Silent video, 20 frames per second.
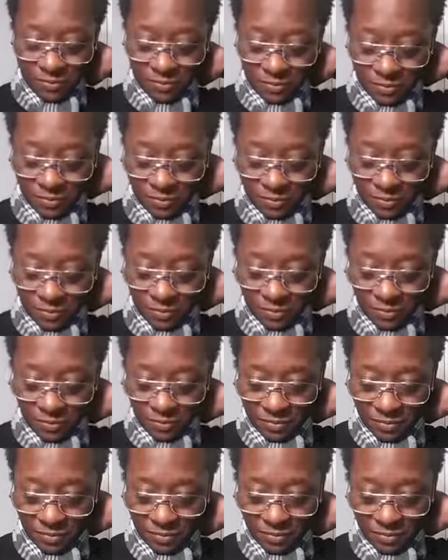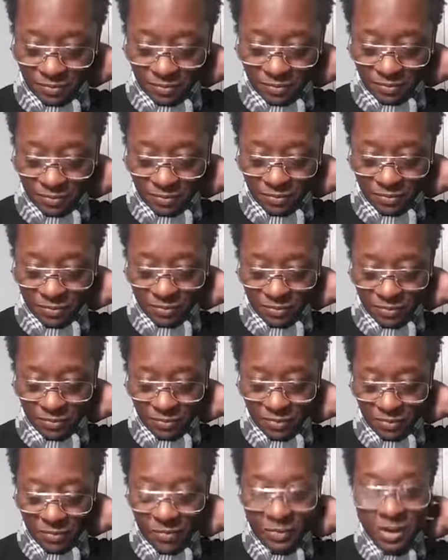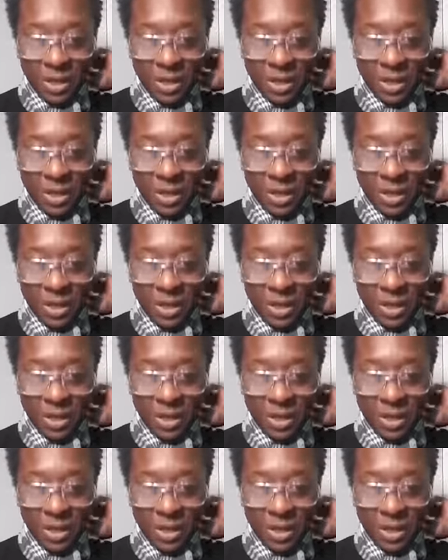Nothing is said.